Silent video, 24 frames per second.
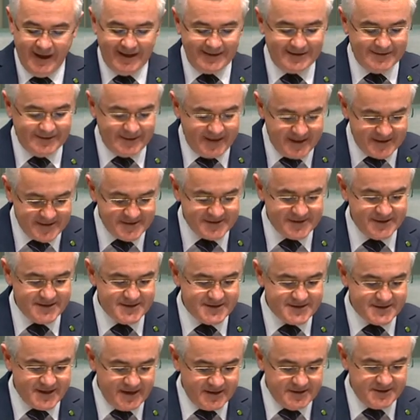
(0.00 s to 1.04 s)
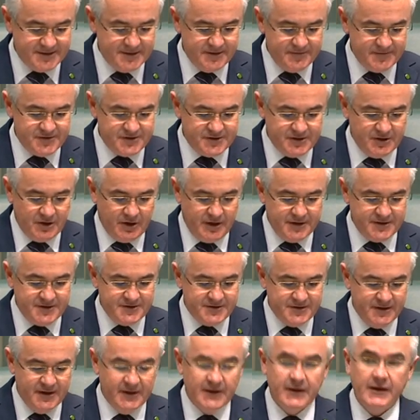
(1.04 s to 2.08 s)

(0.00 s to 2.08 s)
less sensitive sites